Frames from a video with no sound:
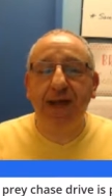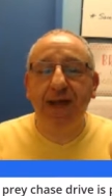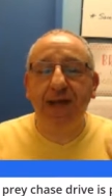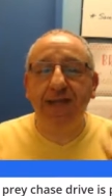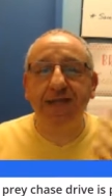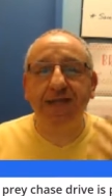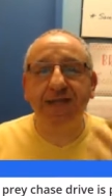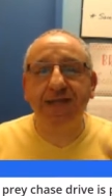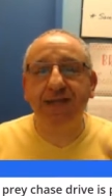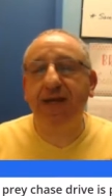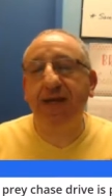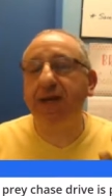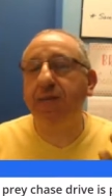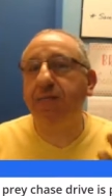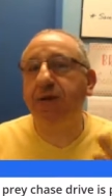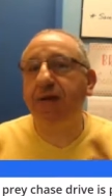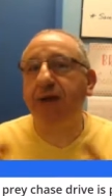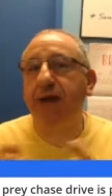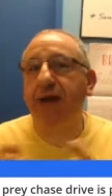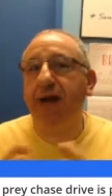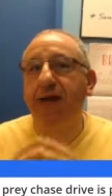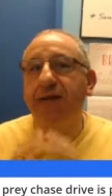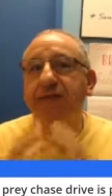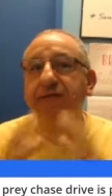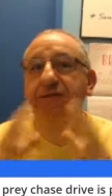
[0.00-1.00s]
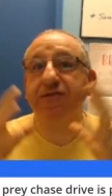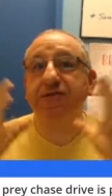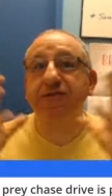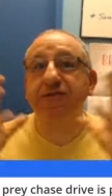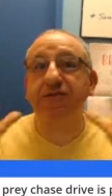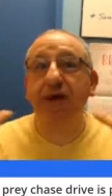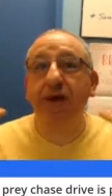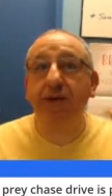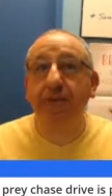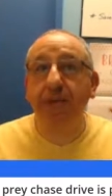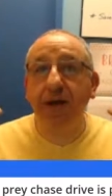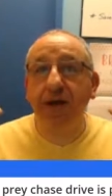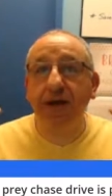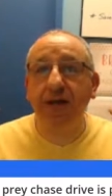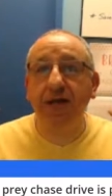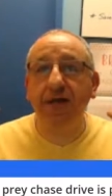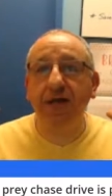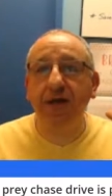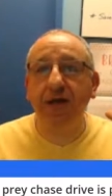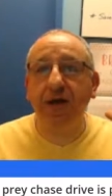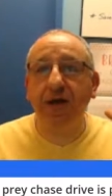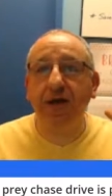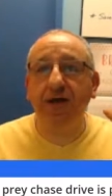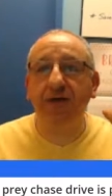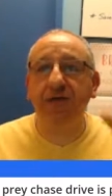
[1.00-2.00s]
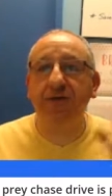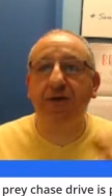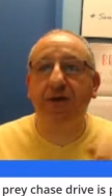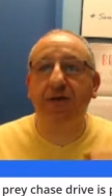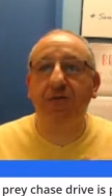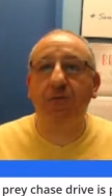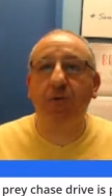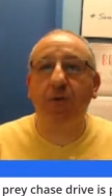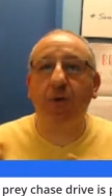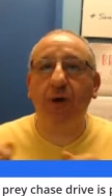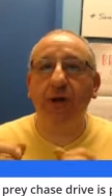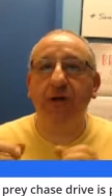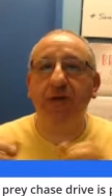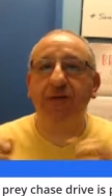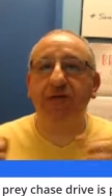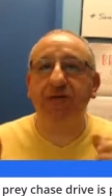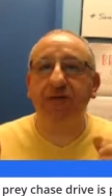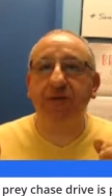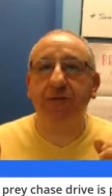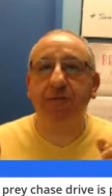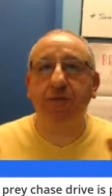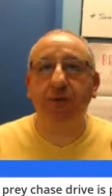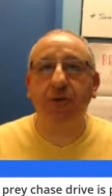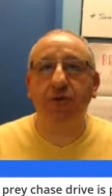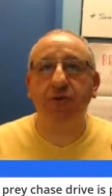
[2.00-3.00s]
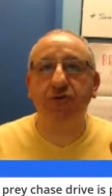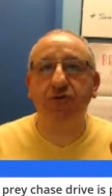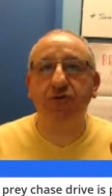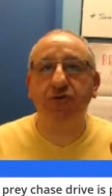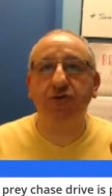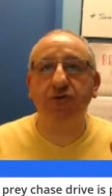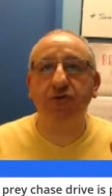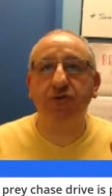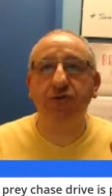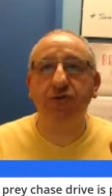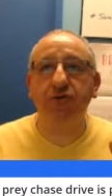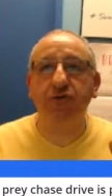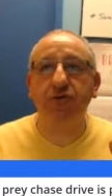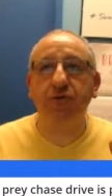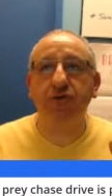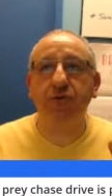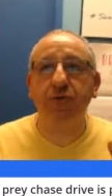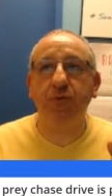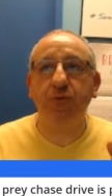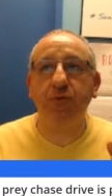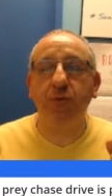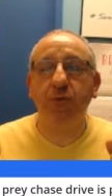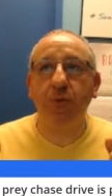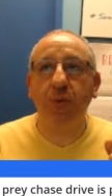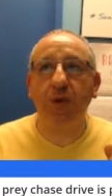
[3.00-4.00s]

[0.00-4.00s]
and Saber has some ideas of what it's supposed to do